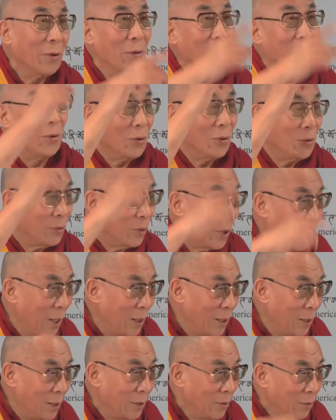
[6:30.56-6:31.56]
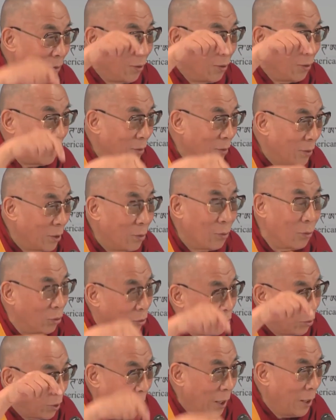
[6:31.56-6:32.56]
go to hell
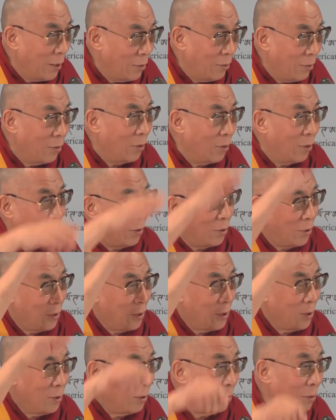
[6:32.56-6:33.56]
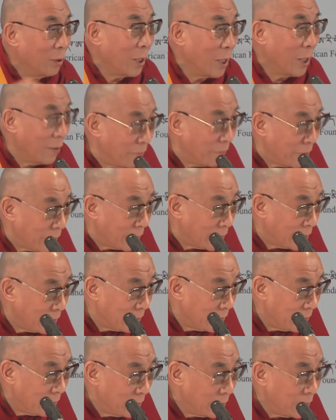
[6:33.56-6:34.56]
or heaven.
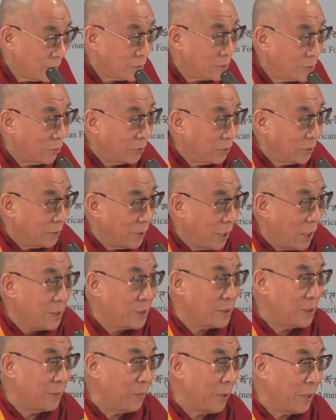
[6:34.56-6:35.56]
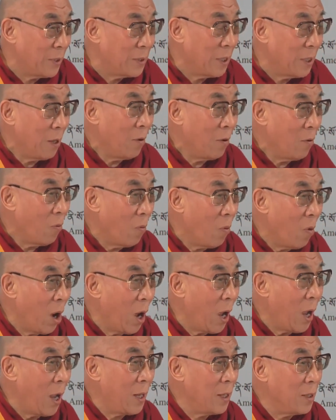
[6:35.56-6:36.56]
So that depends.
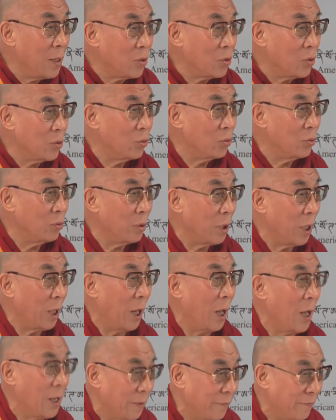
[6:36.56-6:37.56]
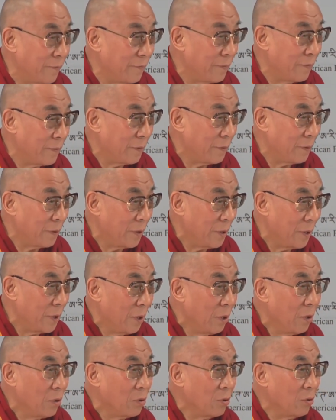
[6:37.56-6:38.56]
While you alive,
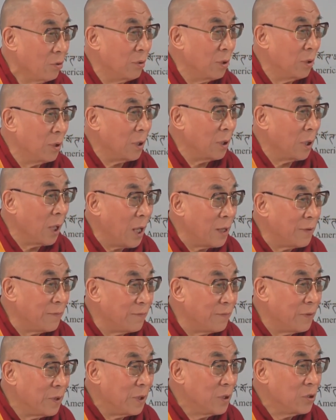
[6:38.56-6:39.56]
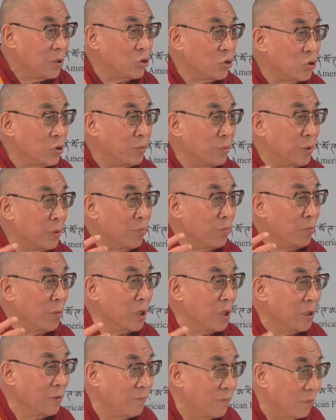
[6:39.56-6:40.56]
your life should be
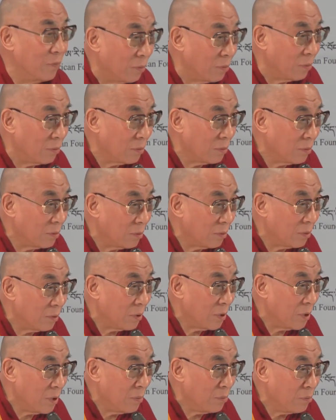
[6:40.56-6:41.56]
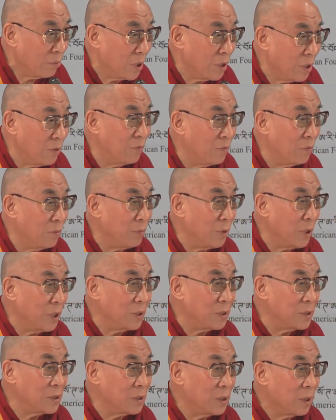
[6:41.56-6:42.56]
meaningful. Meaningful
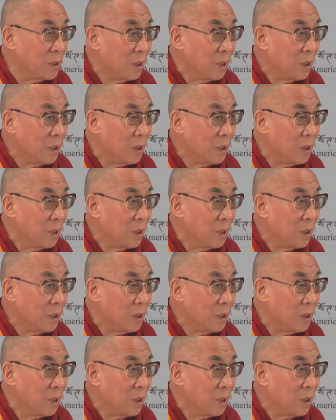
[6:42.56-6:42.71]
means,